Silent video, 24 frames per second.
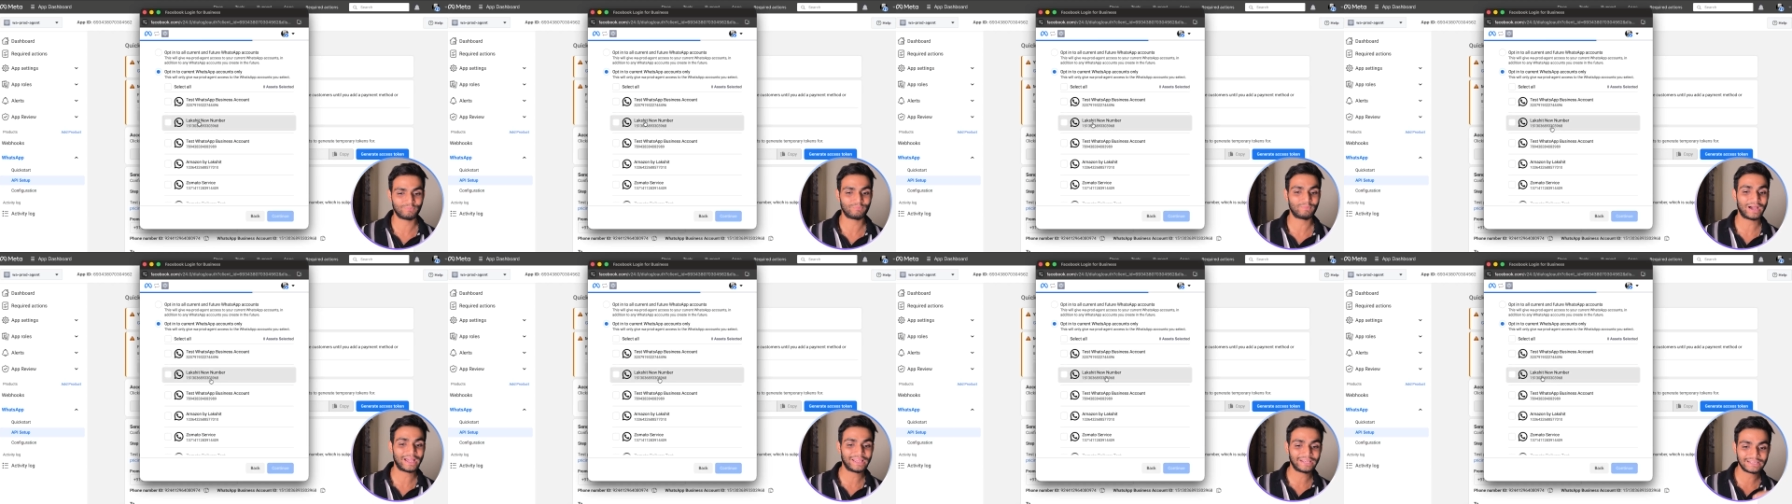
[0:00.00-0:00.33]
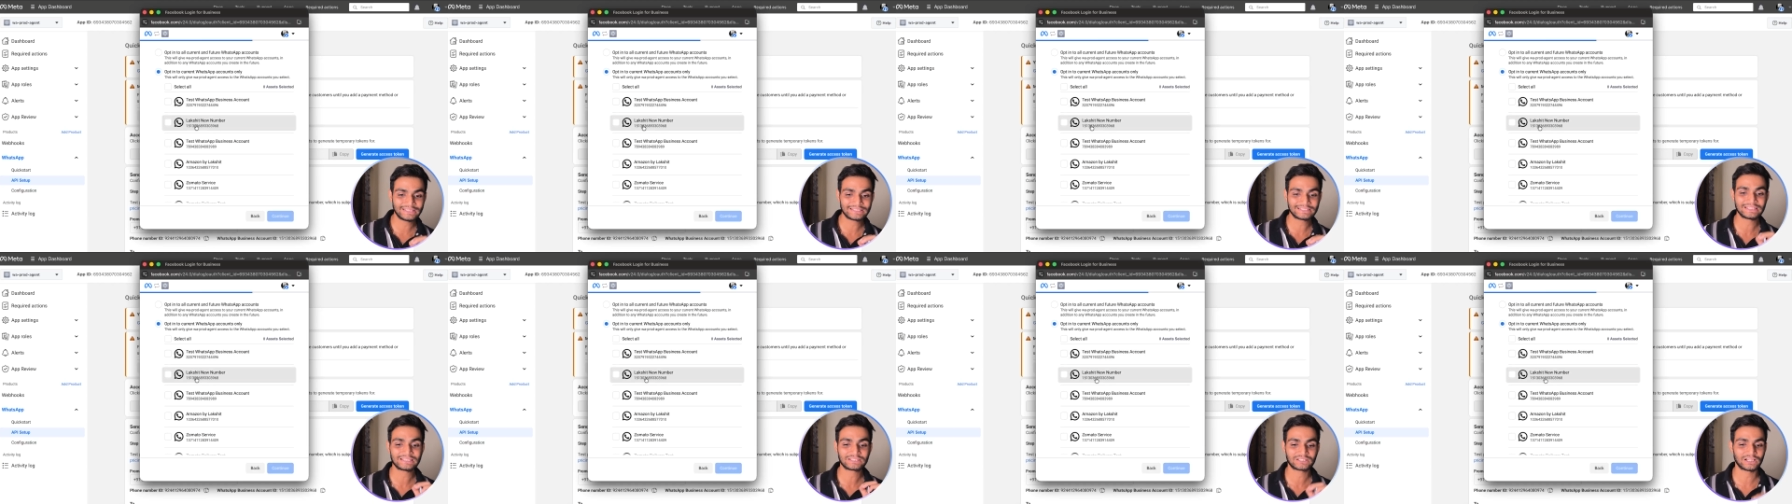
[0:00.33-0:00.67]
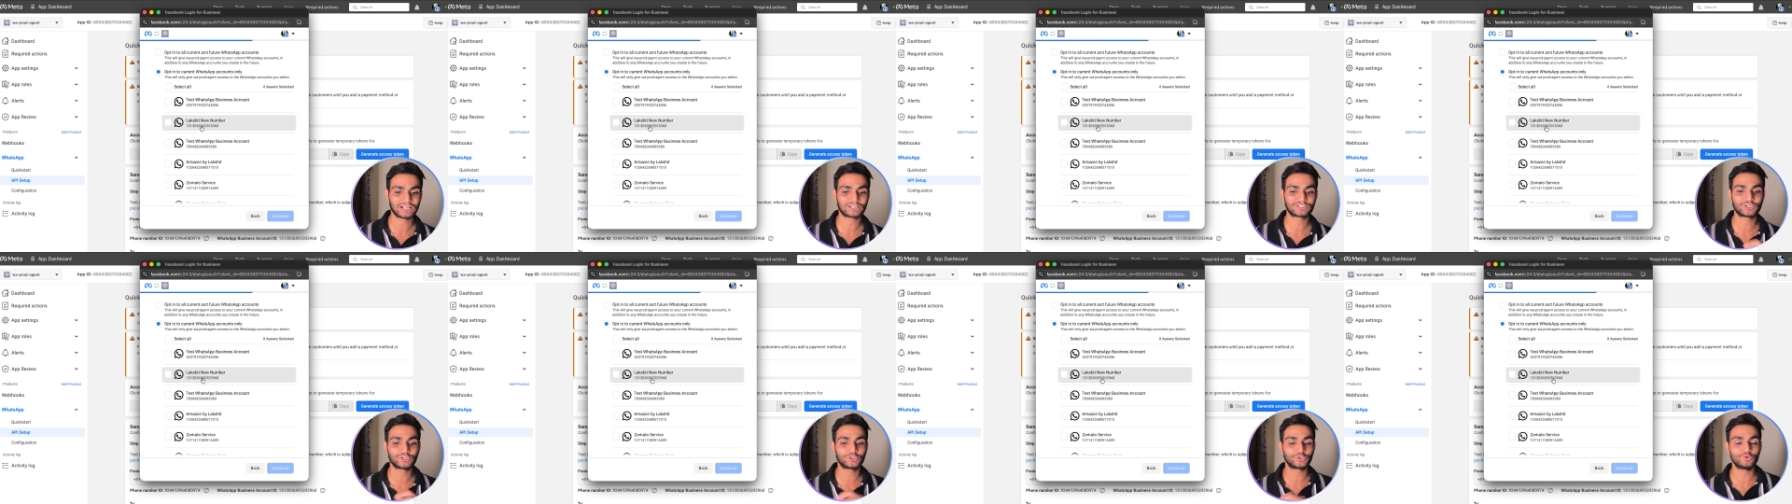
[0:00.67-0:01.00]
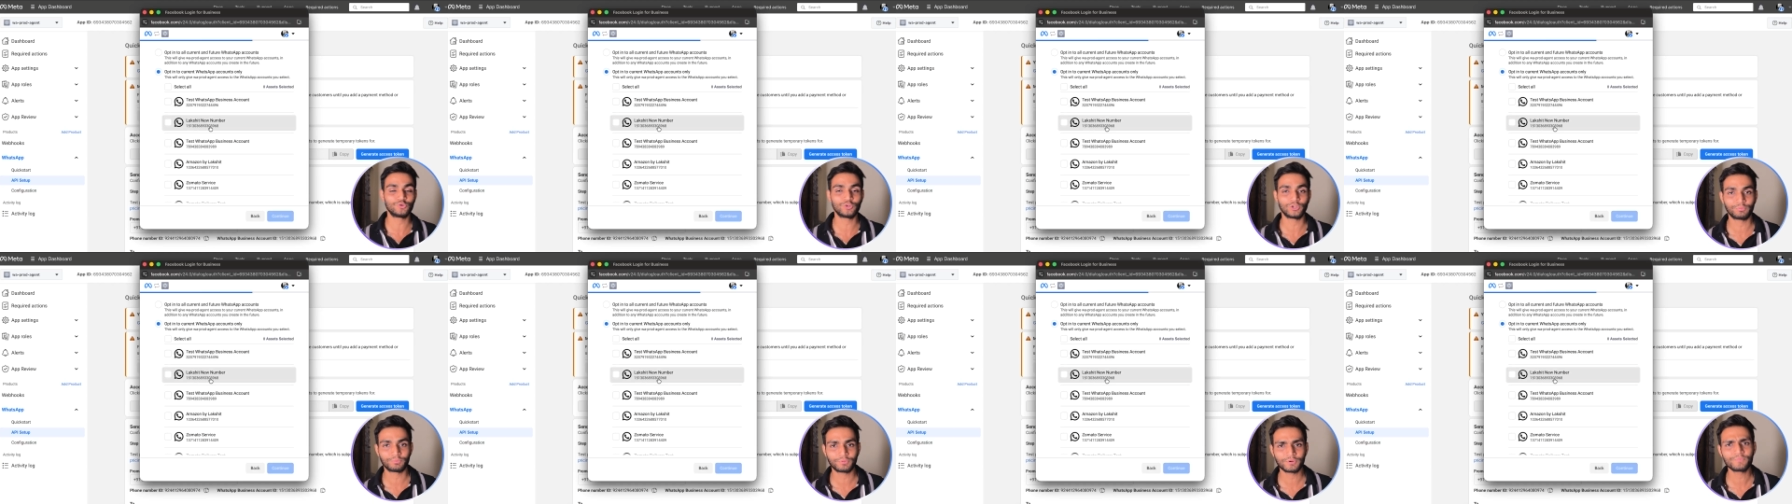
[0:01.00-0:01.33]
mine is this lakshit new
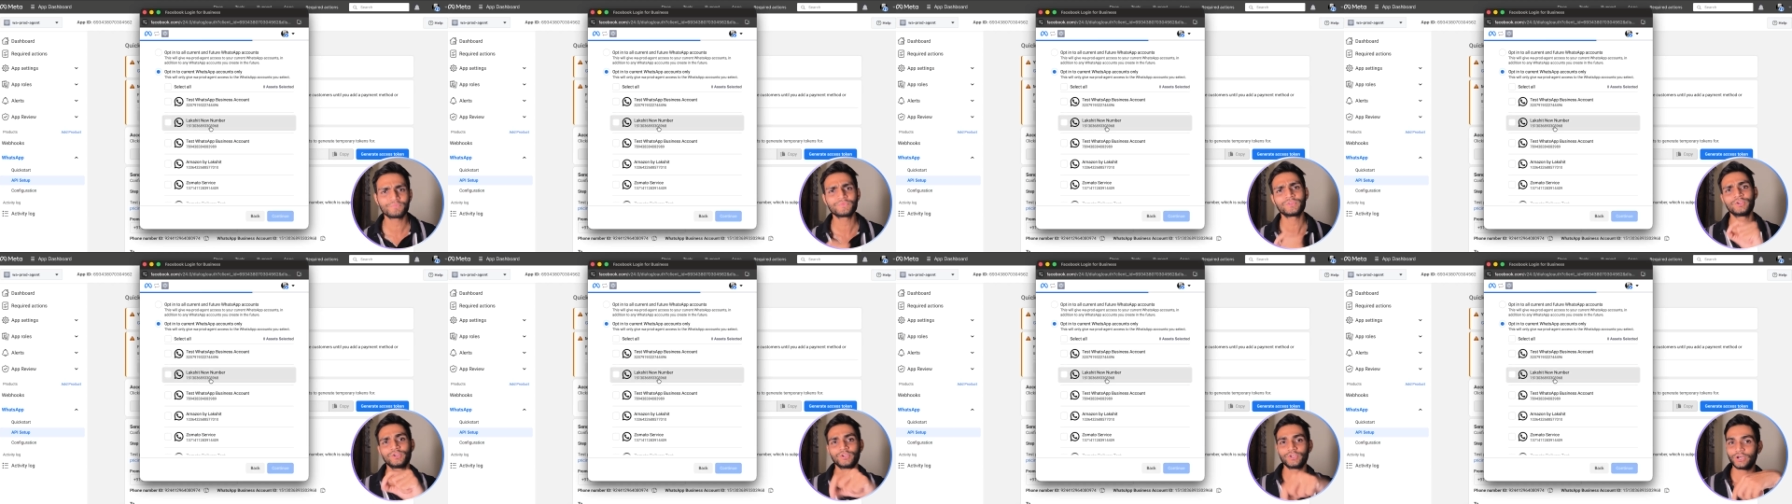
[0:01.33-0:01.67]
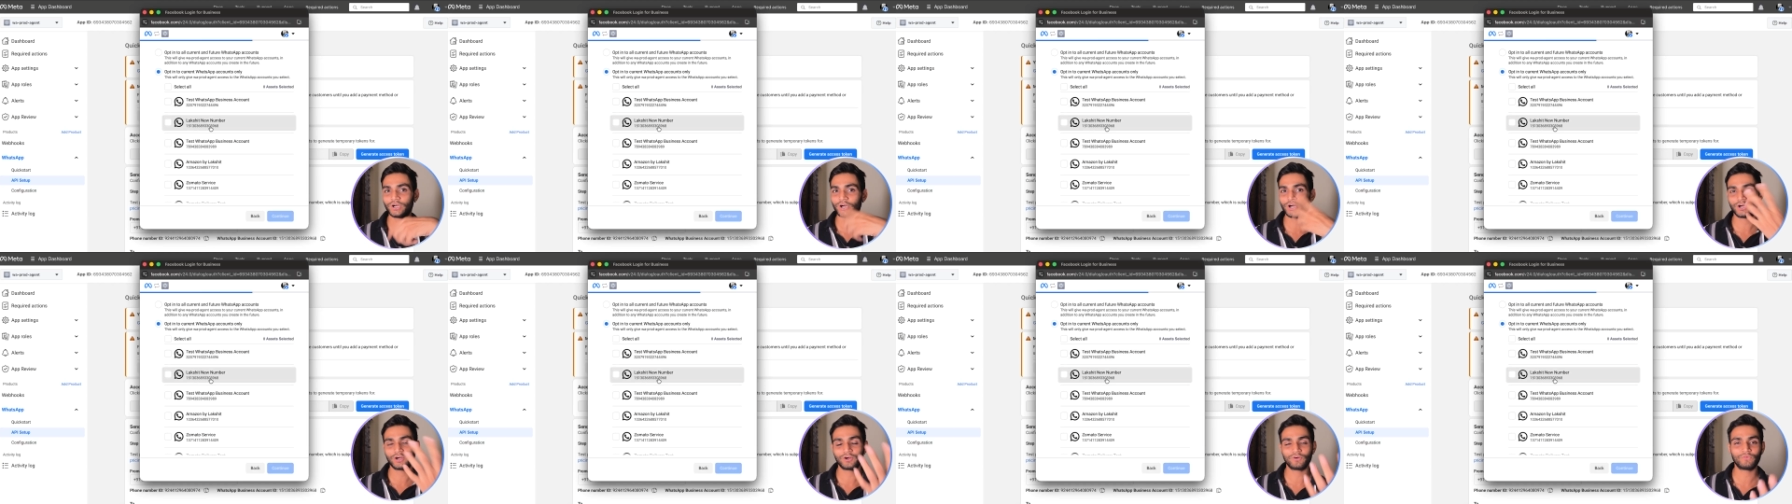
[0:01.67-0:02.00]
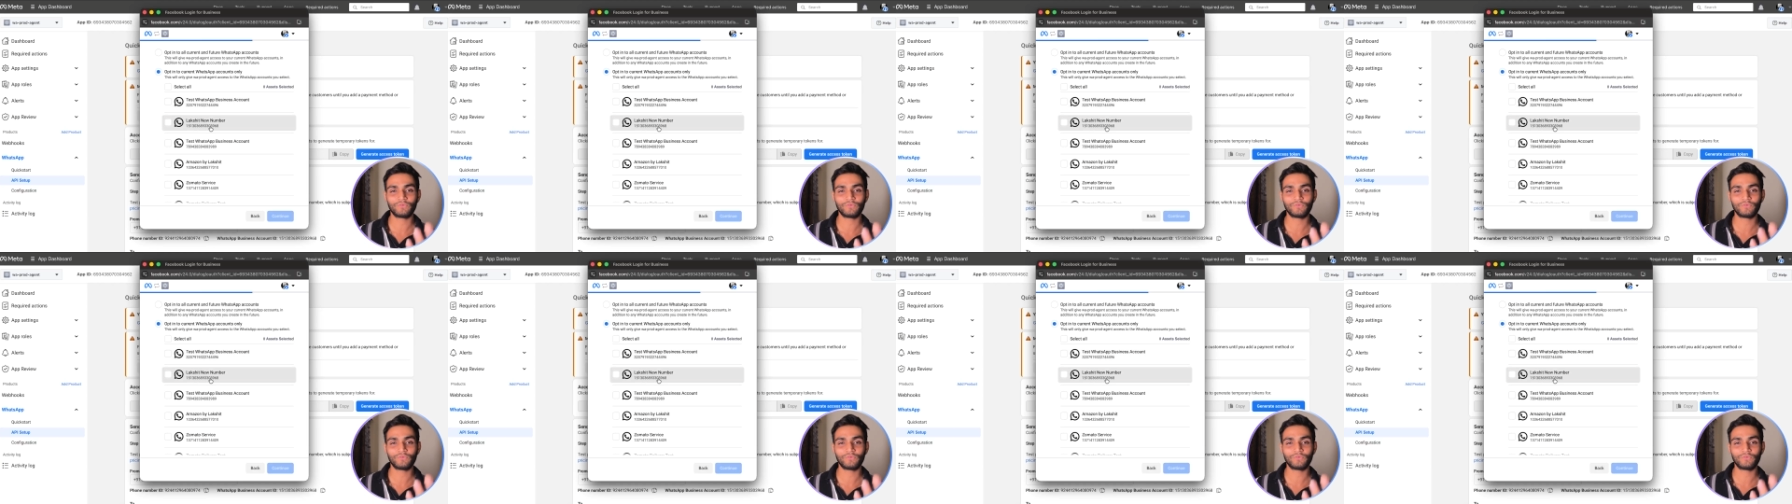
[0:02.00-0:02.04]
number uh,